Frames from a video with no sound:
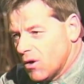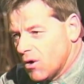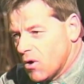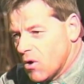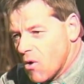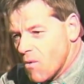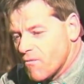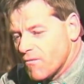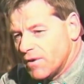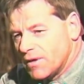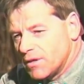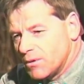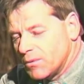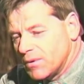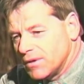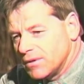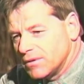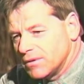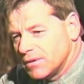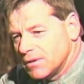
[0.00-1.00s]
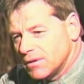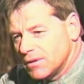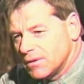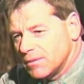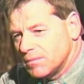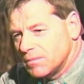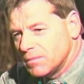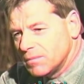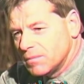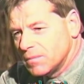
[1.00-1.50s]
hopefully, when
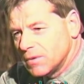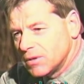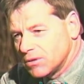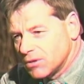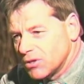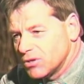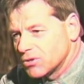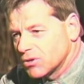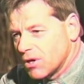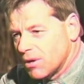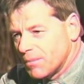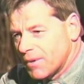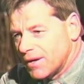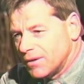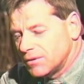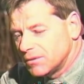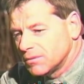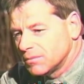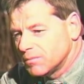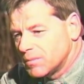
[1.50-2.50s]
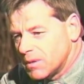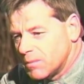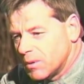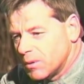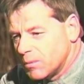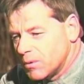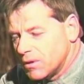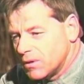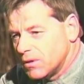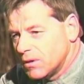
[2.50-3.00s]
uh, it does come out,
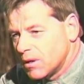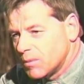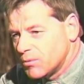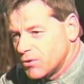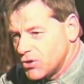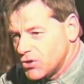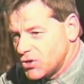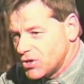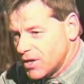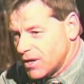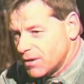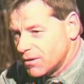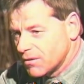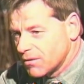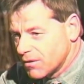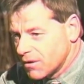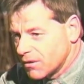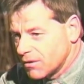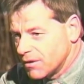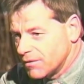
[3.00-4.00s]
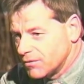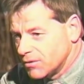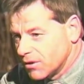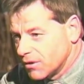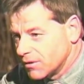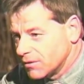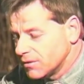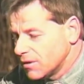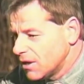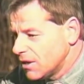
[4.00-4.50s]
people will appreciate the thing I've
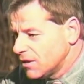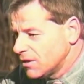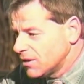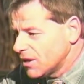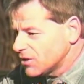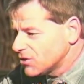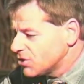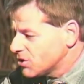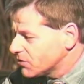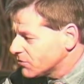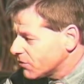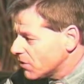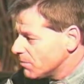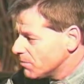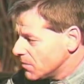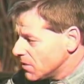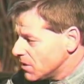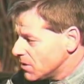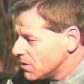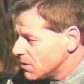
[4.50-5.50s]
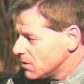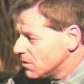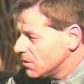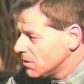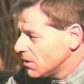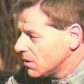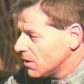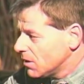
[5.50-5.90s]
done, not just from me,